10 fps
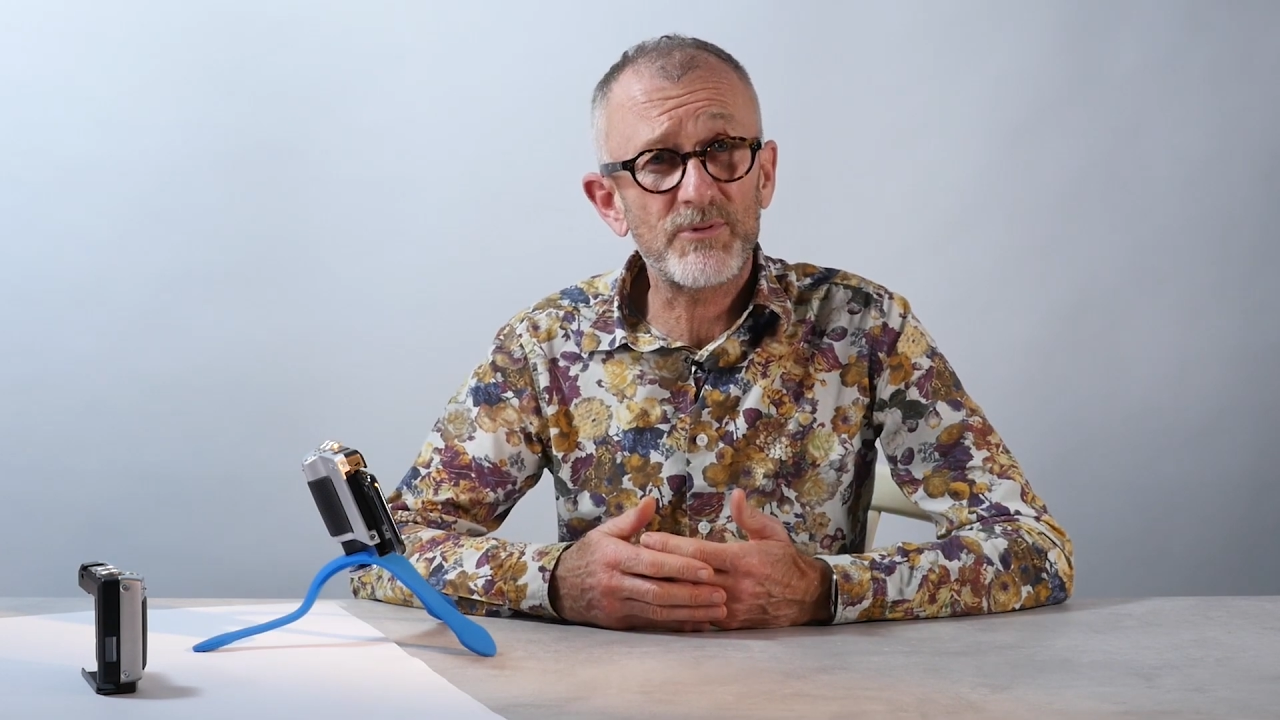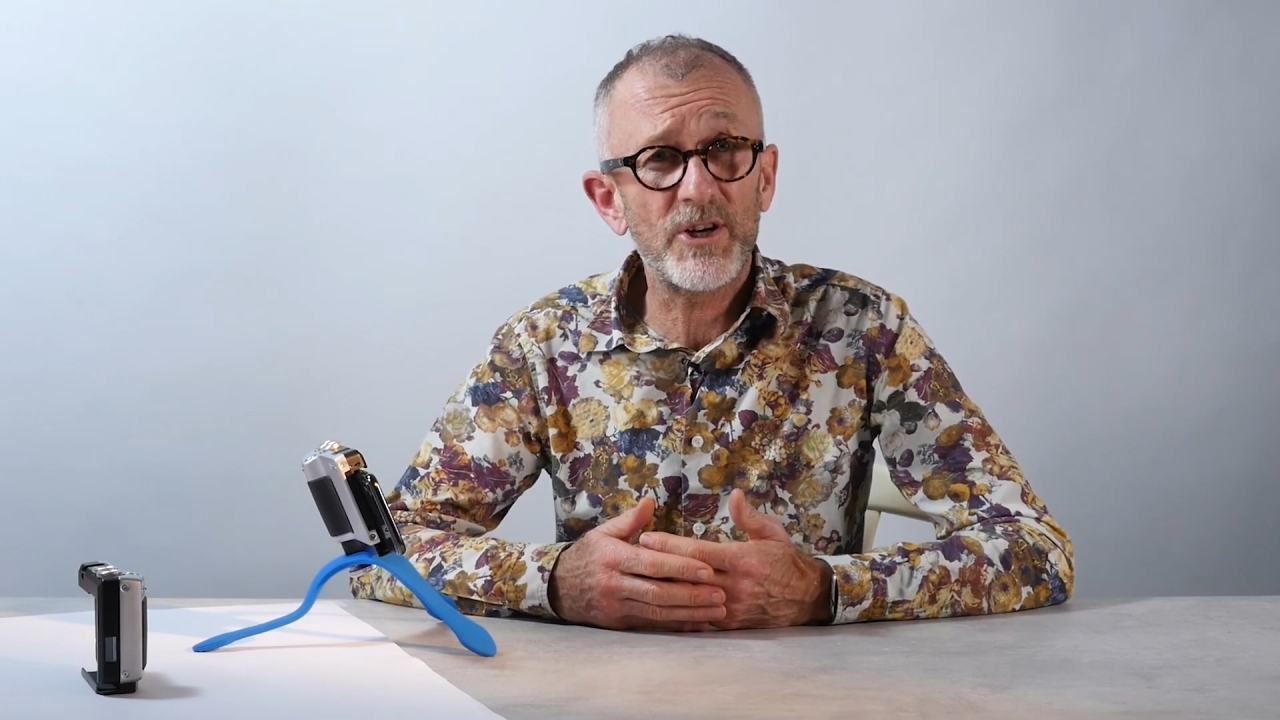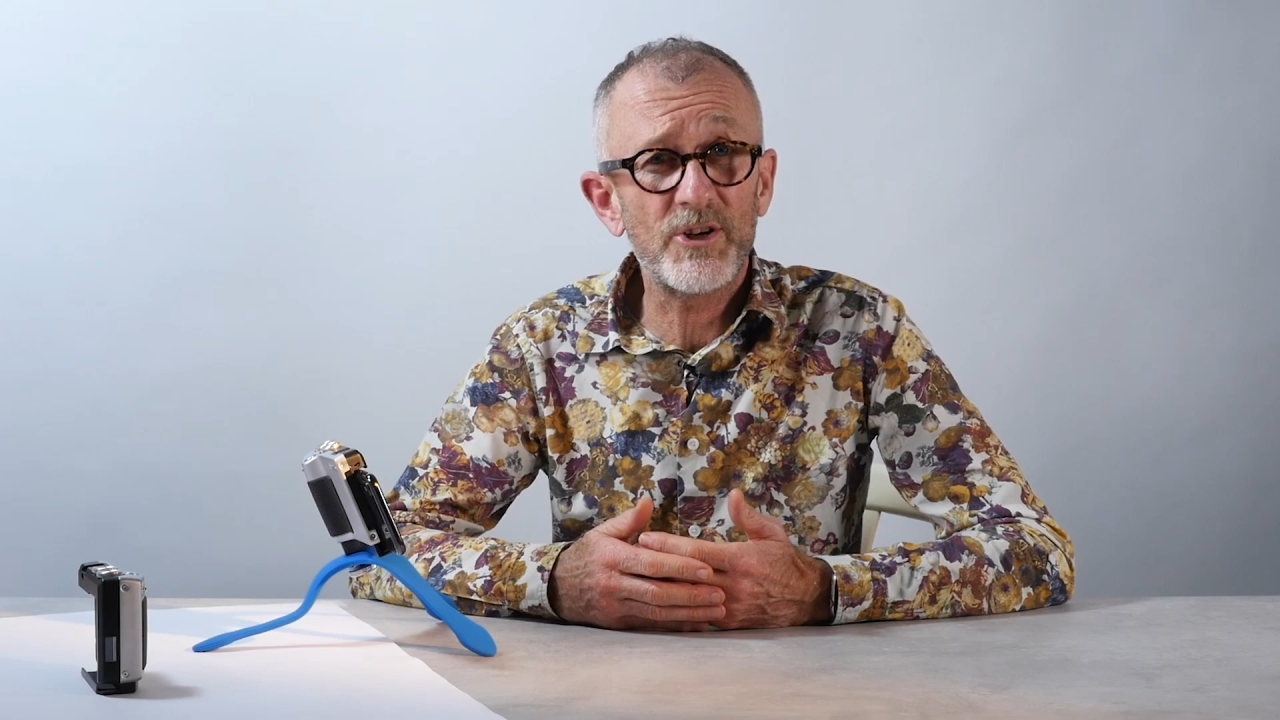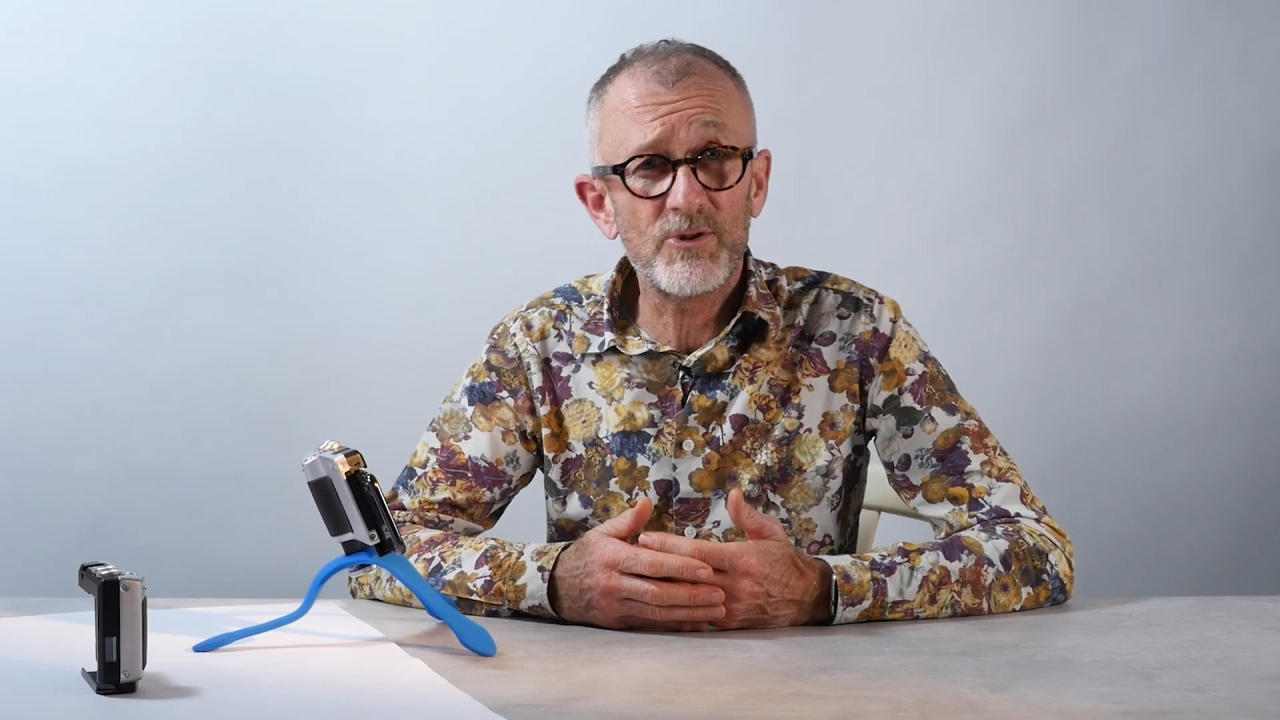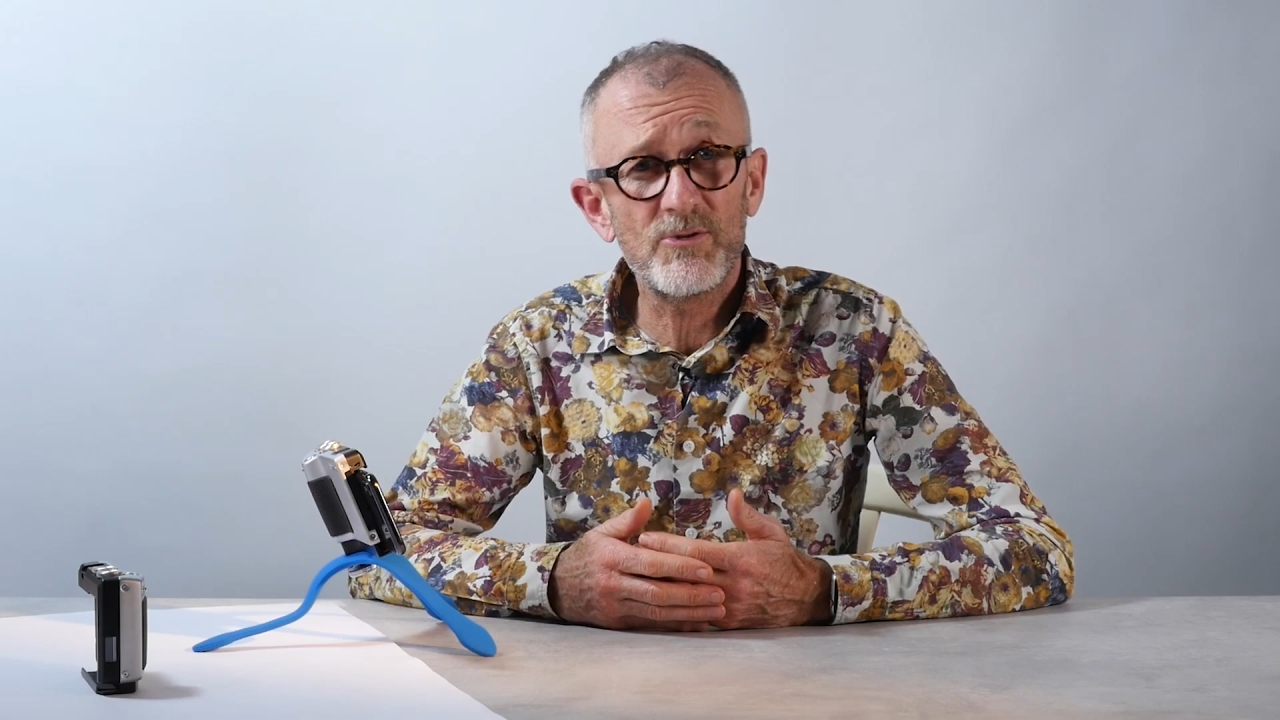
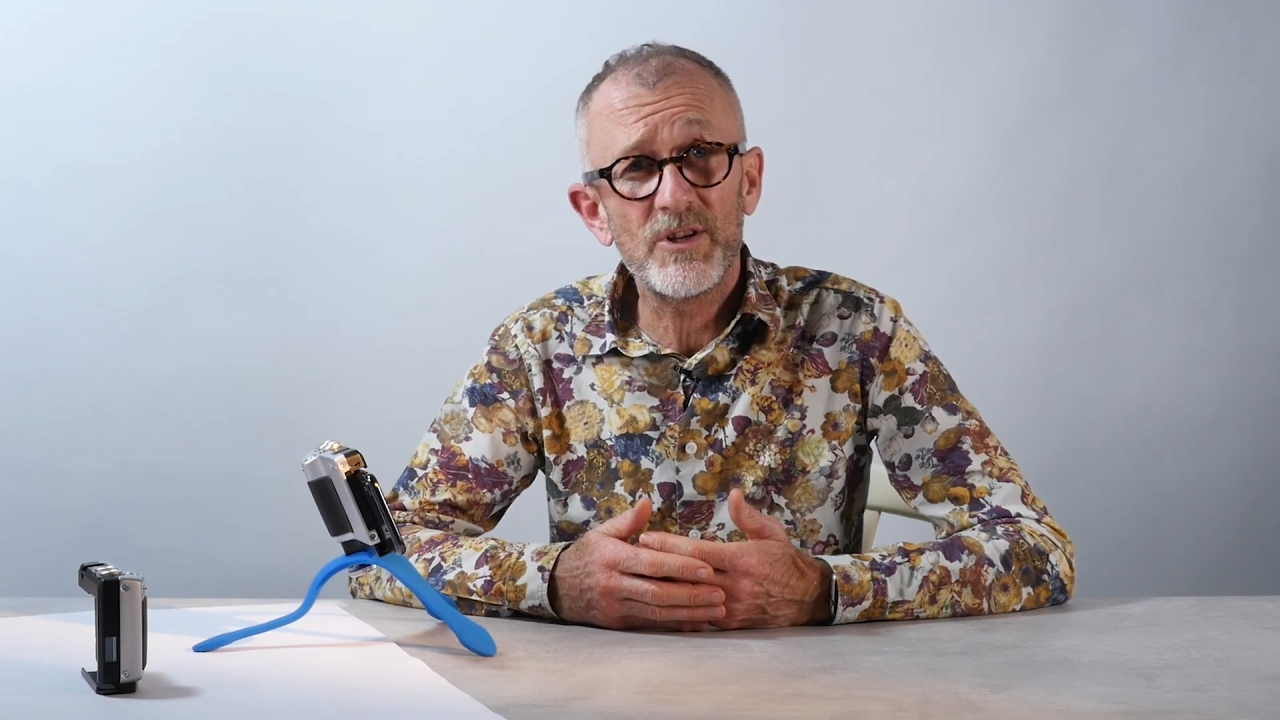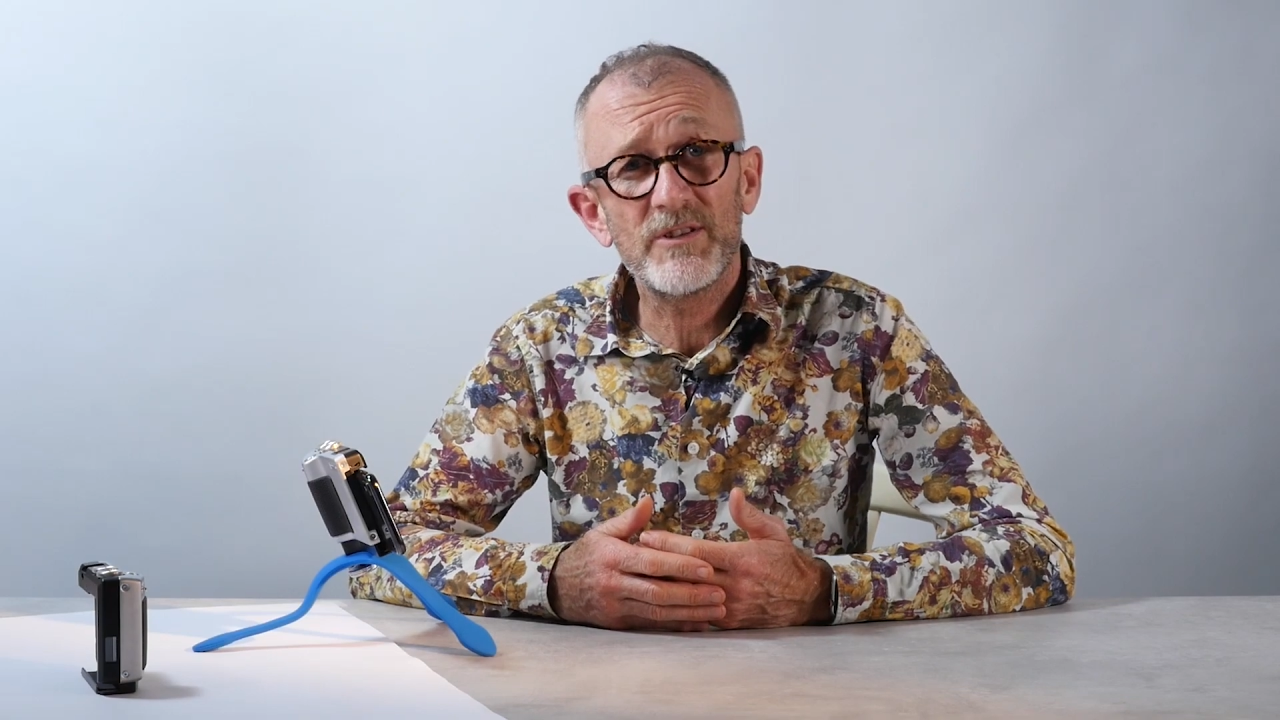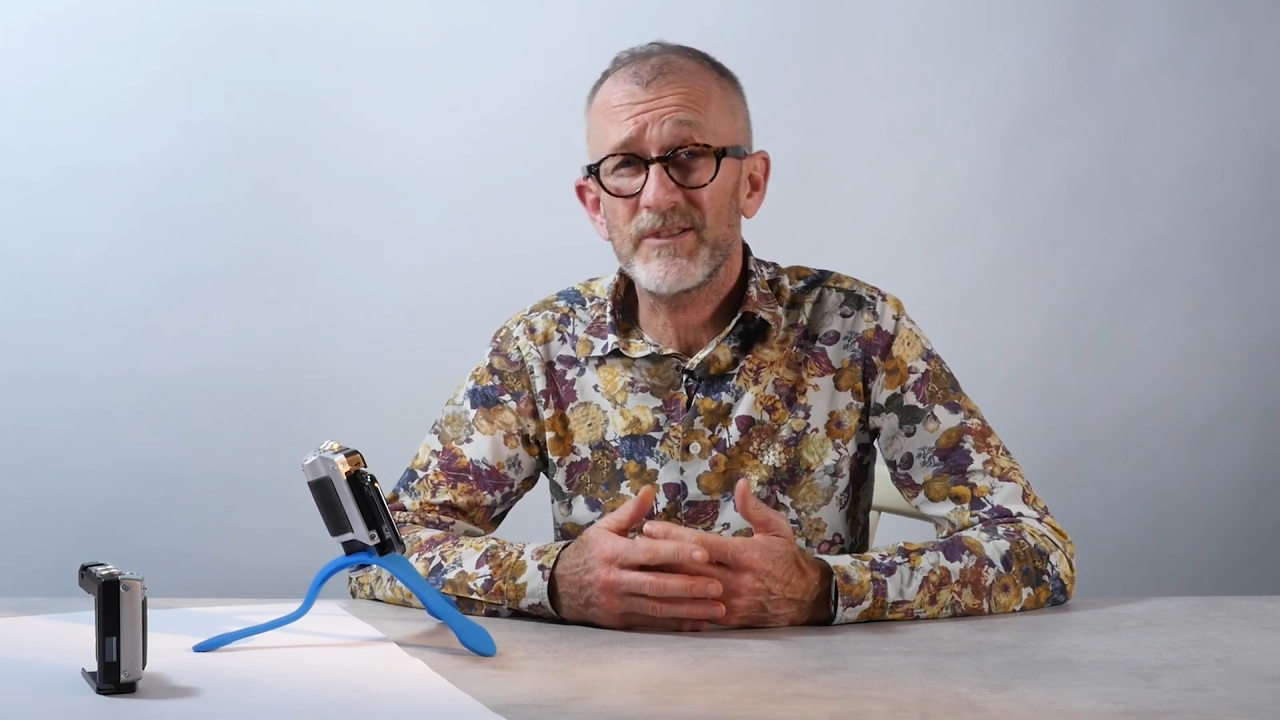Pro,